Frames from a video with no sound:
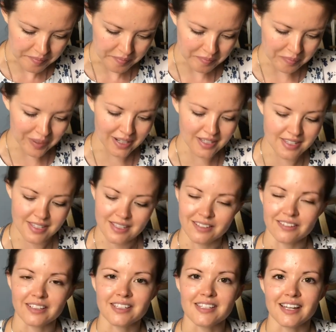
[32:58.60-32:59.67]
but it's still
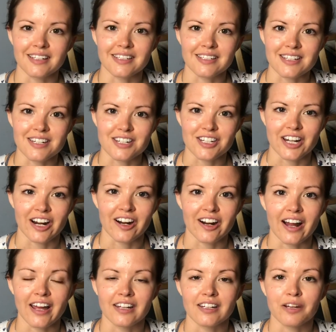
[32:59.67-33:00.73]
exciting to share,
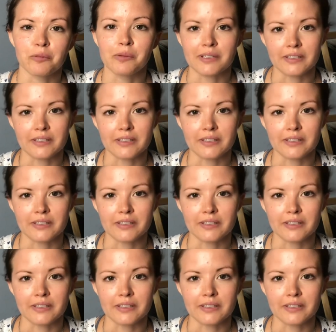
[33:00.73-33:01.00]
and I will